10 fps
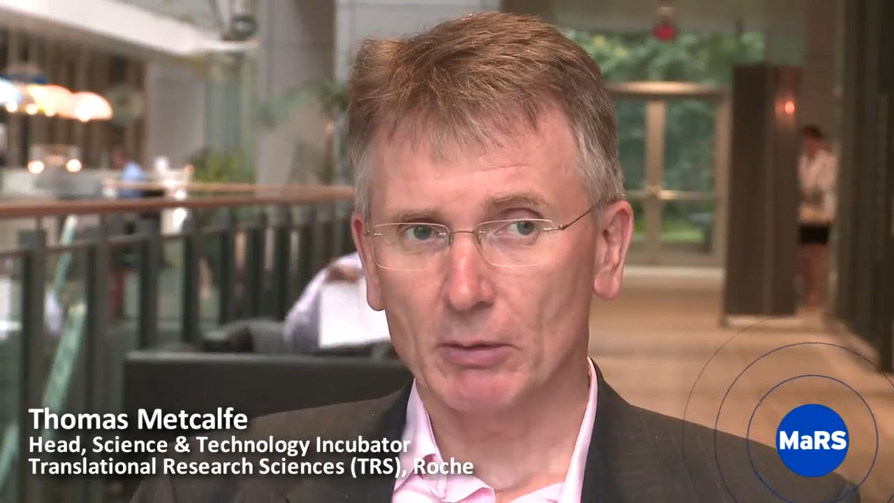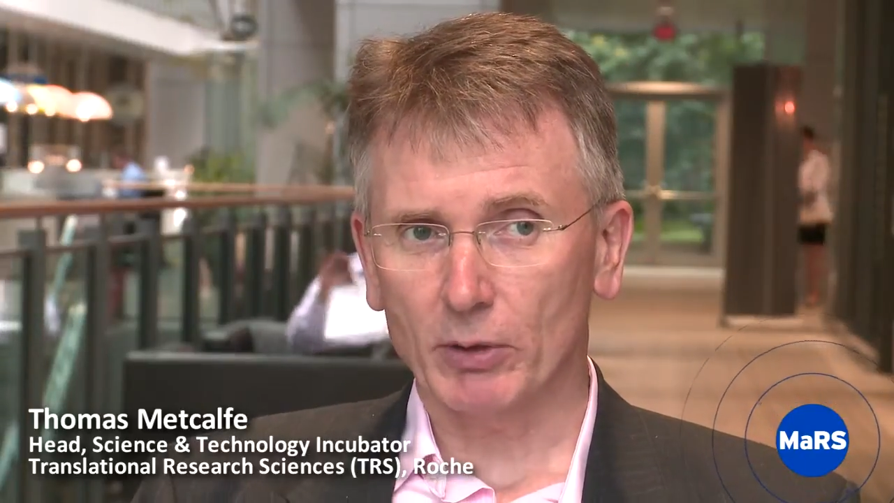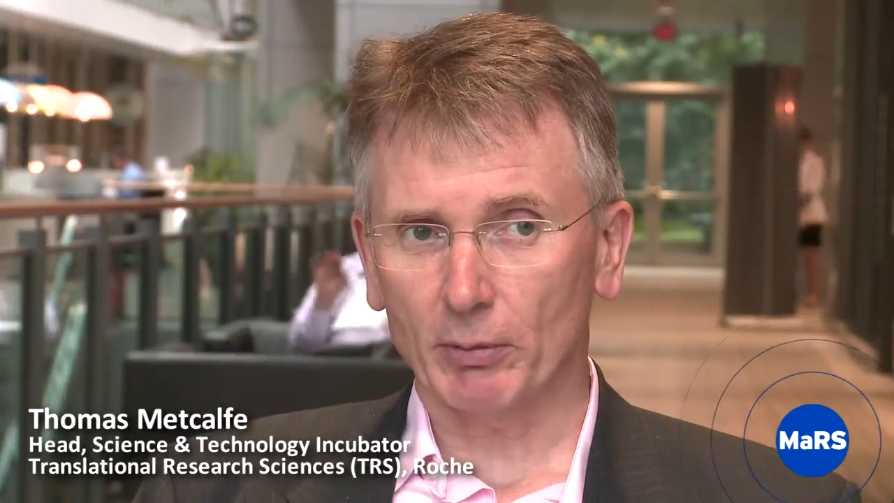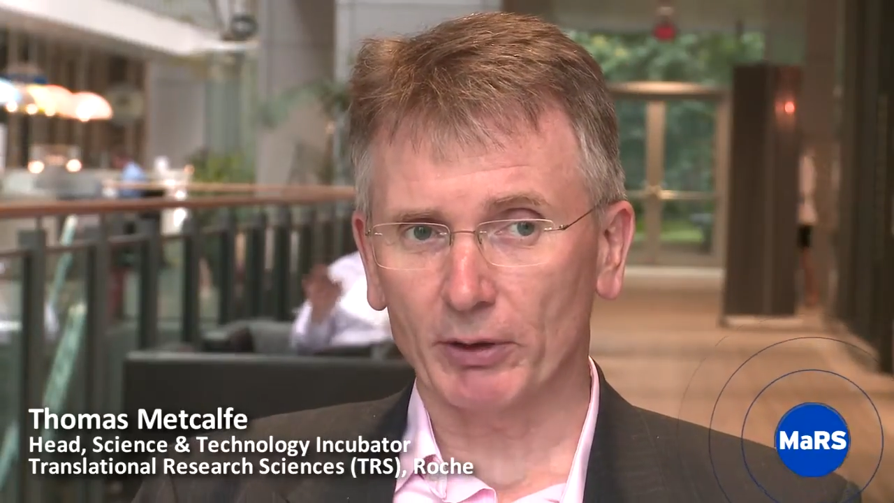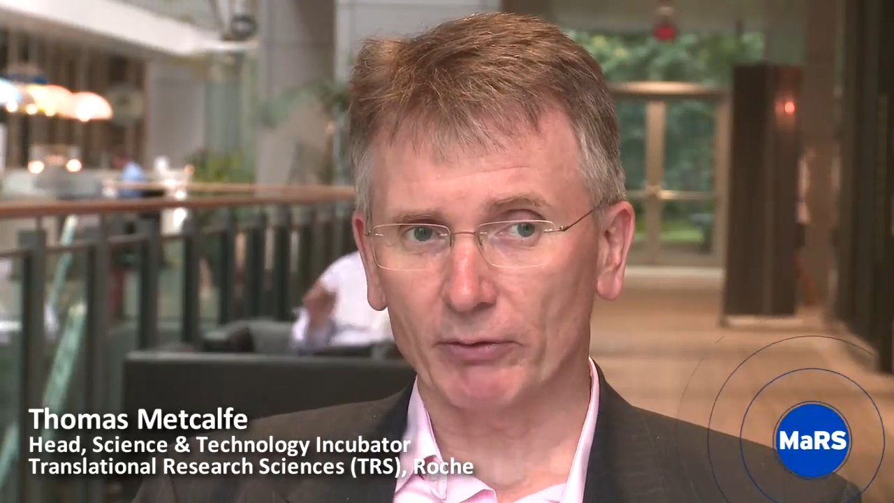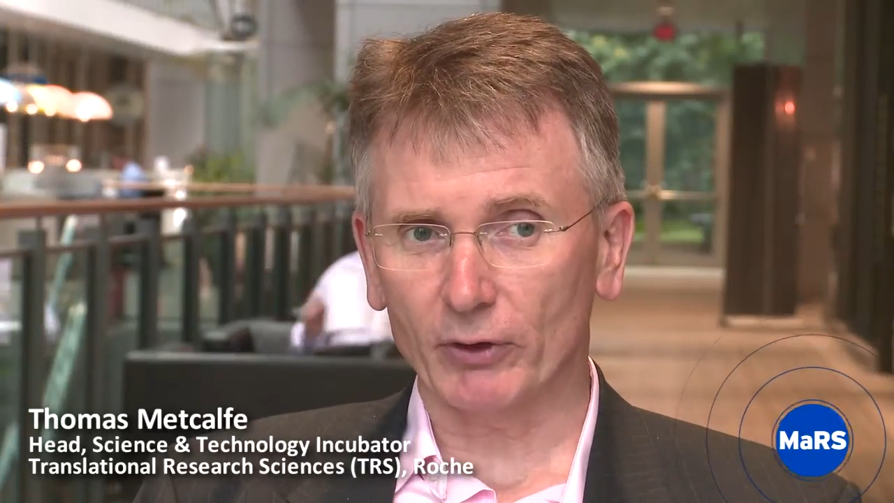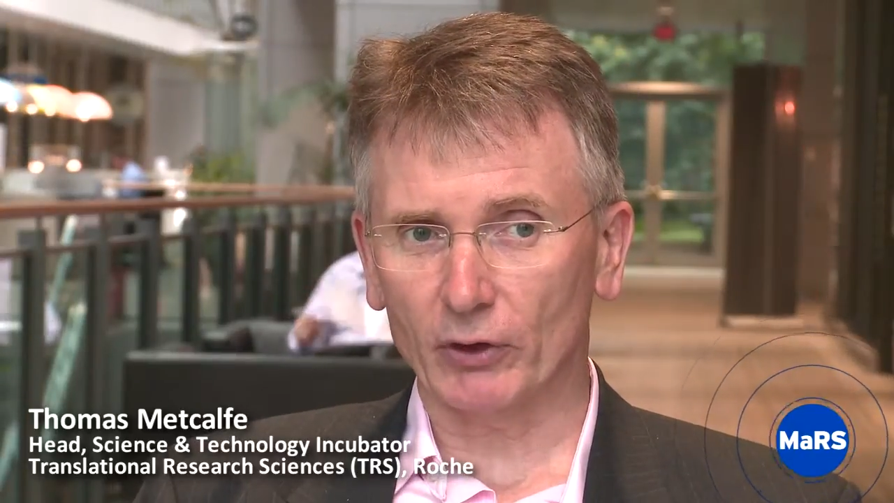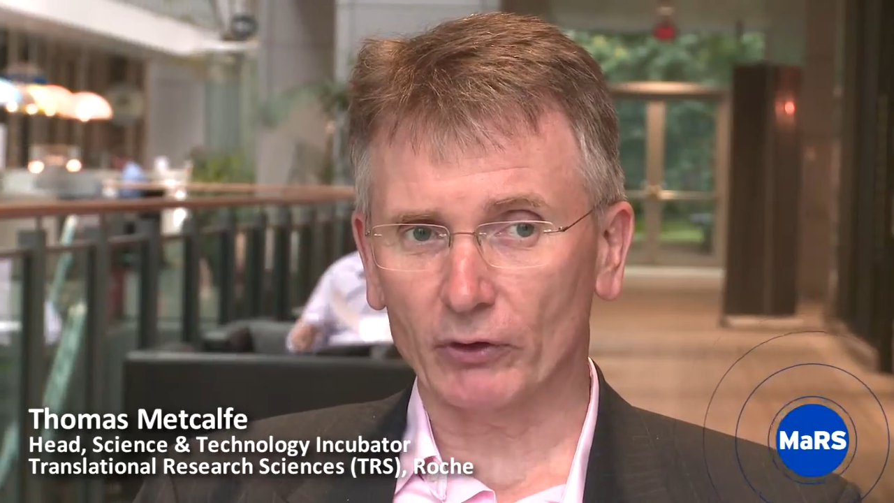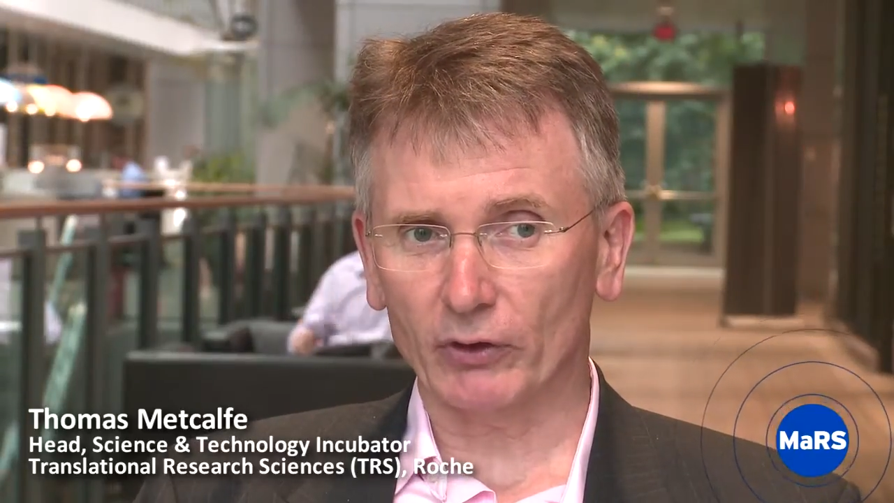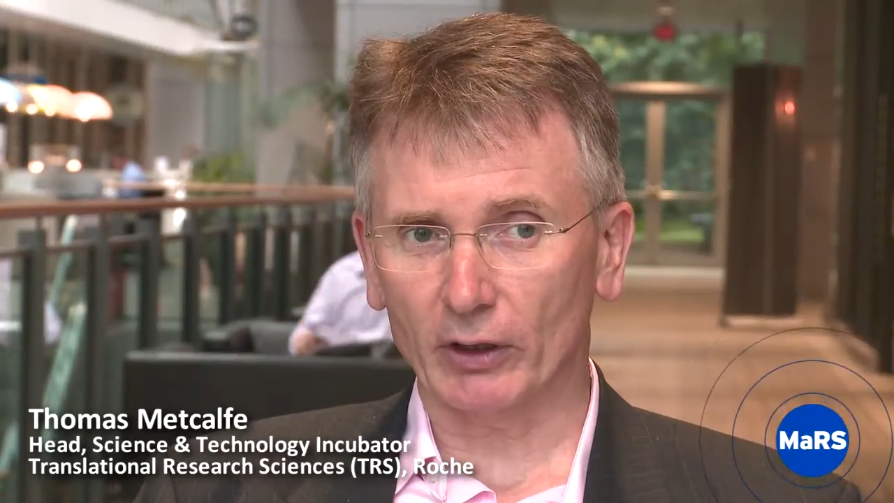probably the
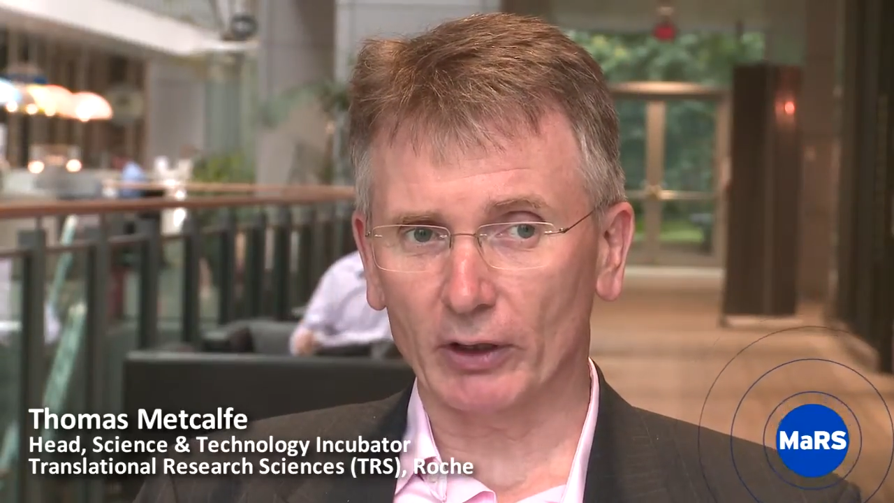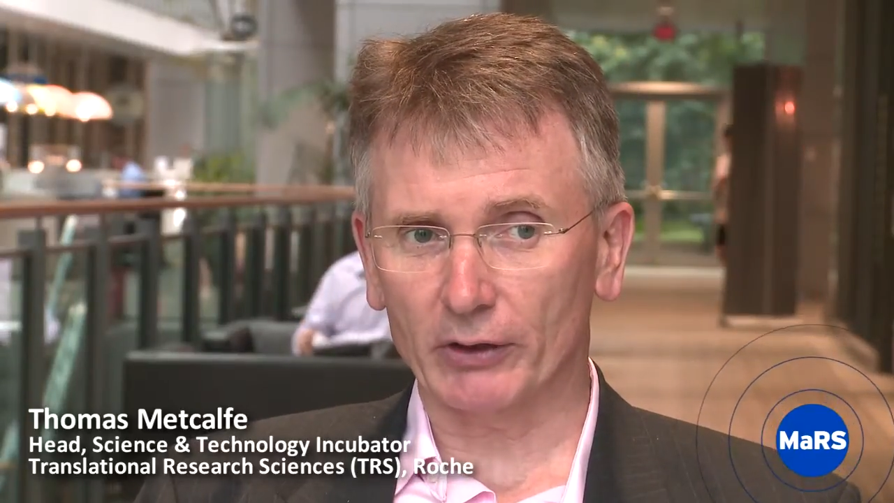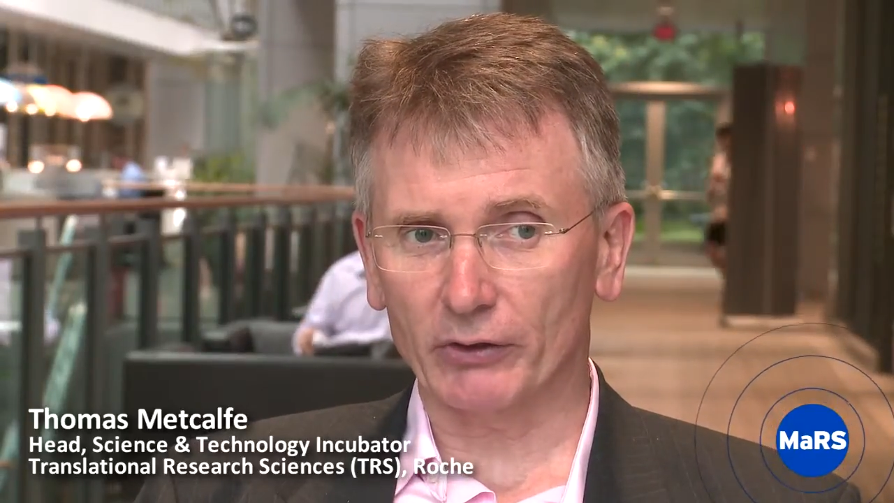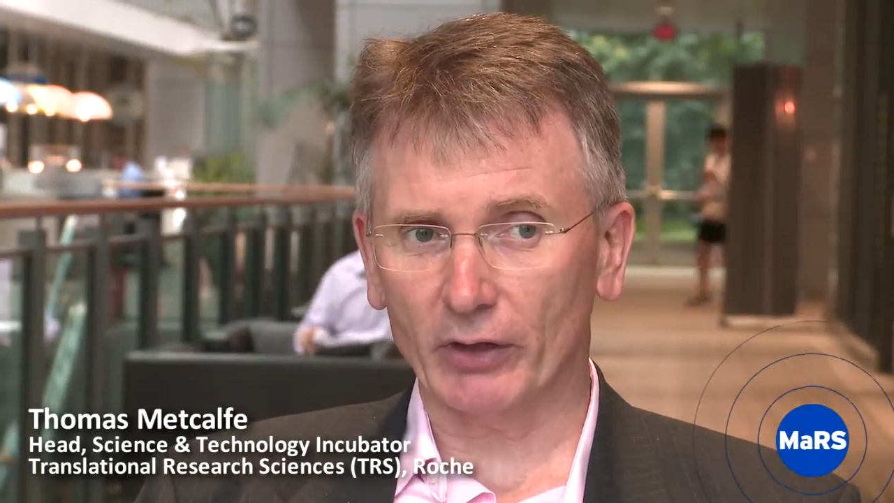first uh,